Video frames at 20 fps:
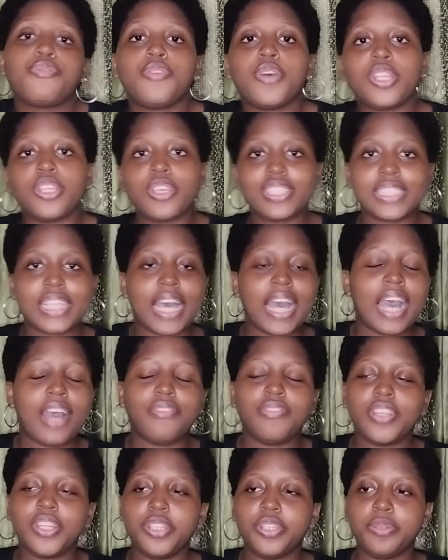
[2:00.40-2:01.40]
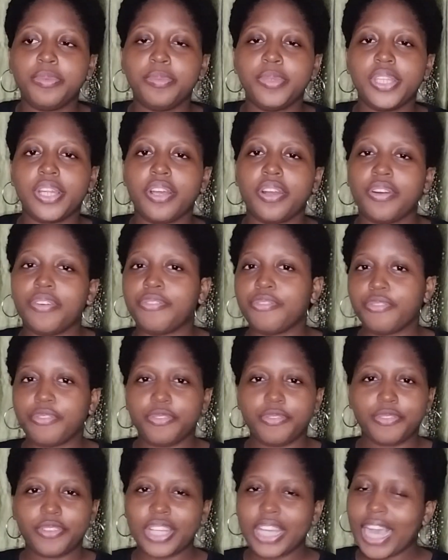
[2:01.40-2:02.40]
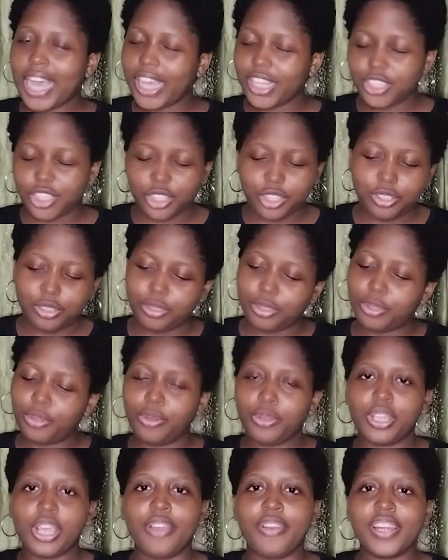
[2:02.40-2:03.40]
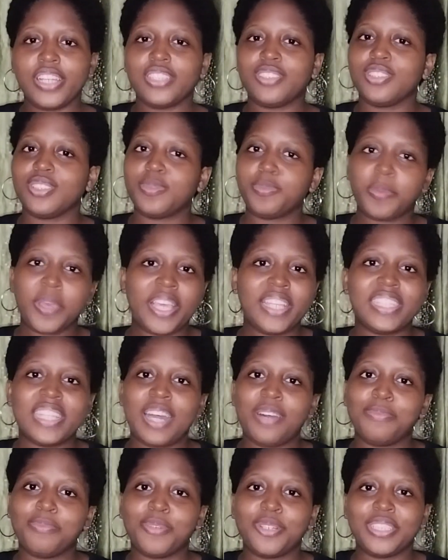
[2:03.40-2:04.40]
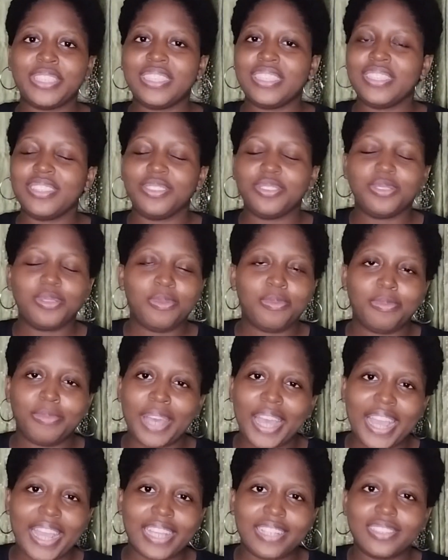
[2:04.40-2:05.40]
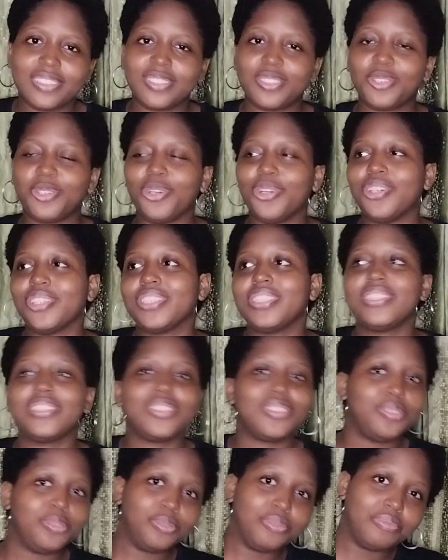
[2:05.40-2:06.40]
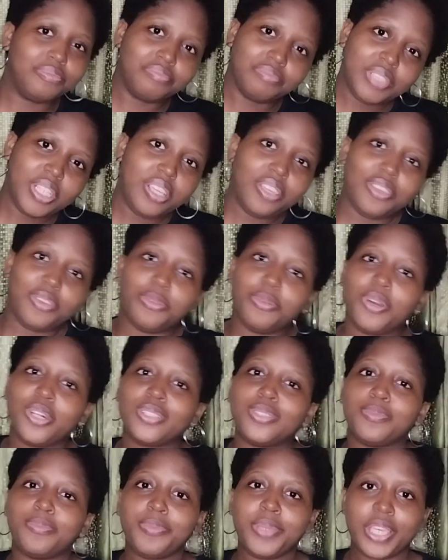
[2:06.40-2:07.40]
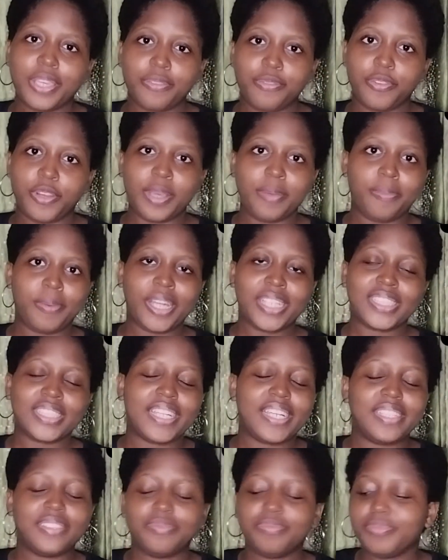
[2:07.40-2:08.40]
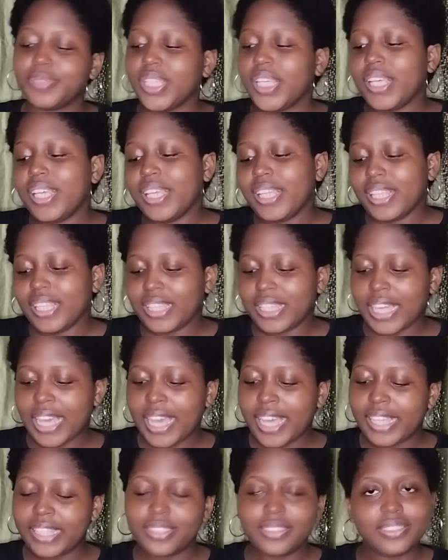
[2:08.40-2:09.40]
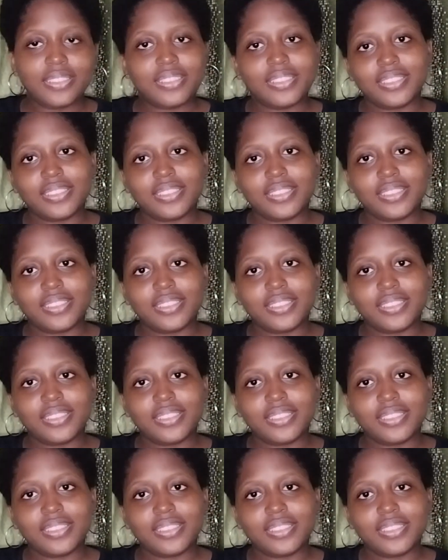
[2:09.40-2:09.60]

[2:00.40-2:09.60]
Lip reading: for those that have a little bit of cash, you're ready to spend that money, you don't mind costs, you want to pay for a pattern, then